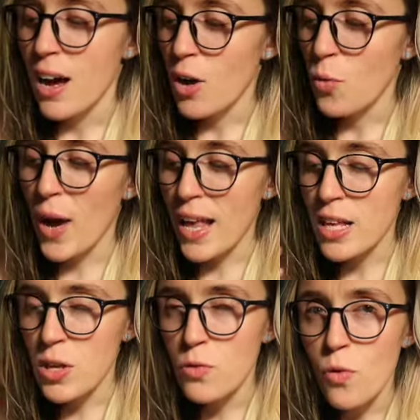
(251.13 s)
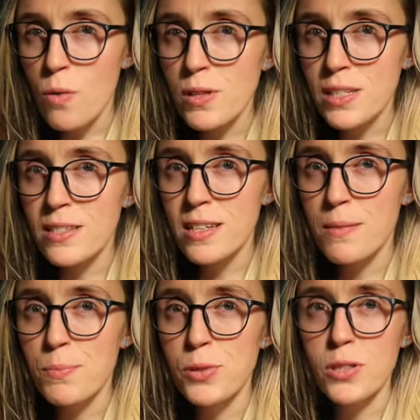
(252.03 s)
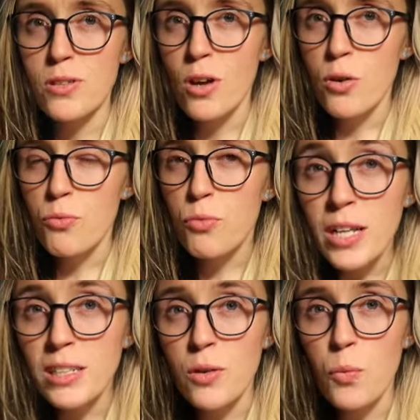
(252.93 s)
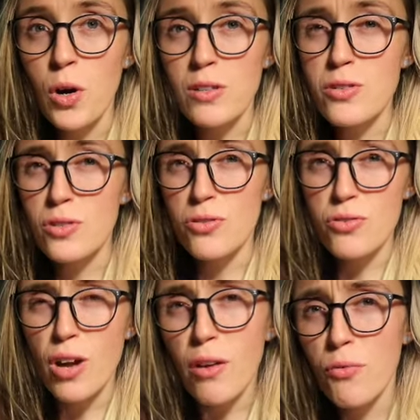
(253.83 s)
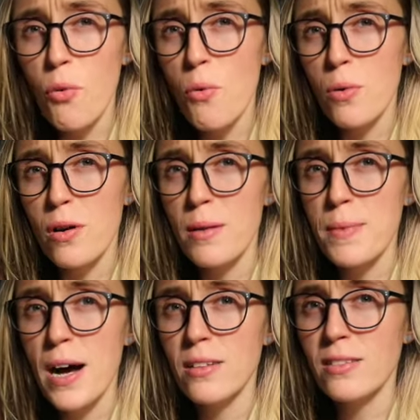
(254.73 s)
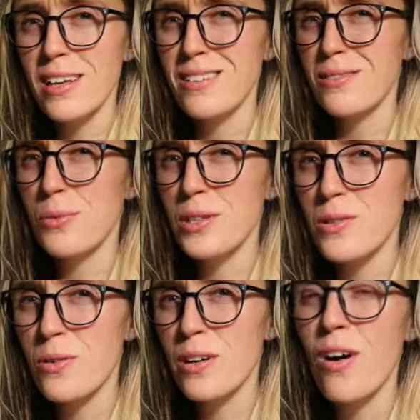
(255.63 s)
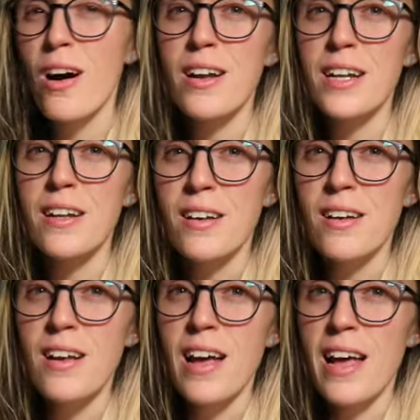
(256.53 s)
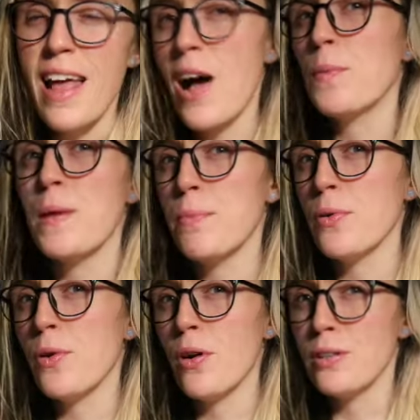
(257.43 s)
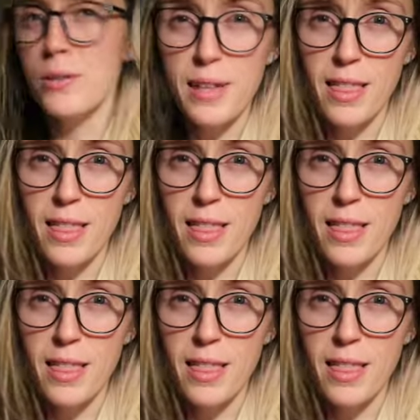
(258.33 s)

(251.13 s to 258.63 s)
a way that you normally see books written where it's just straightforward about like what's going on and and how people are doing